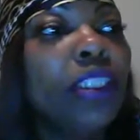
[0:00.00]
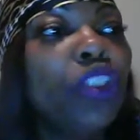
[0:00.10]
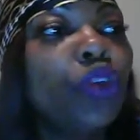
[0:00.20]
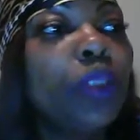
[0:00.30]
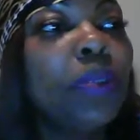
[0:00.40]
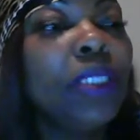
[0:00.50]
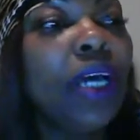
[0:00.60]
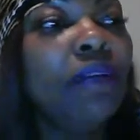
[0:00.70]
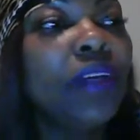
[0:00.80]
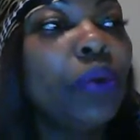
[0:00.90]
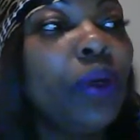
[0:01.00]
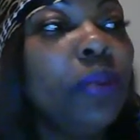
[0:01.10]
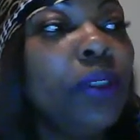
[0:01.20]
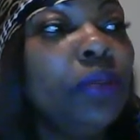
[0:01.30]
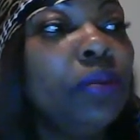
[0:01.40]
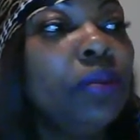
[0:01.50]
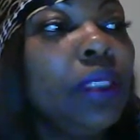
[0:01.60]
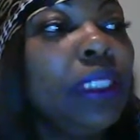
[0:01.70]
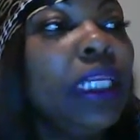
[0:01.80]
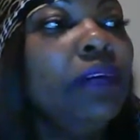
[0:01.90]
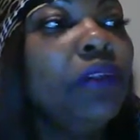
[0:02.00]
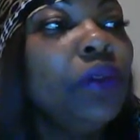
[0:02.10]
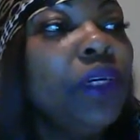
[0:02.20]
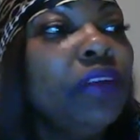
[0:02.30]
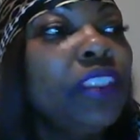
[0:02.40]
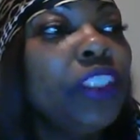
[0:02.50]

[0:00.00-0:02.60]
description of the criminal, level of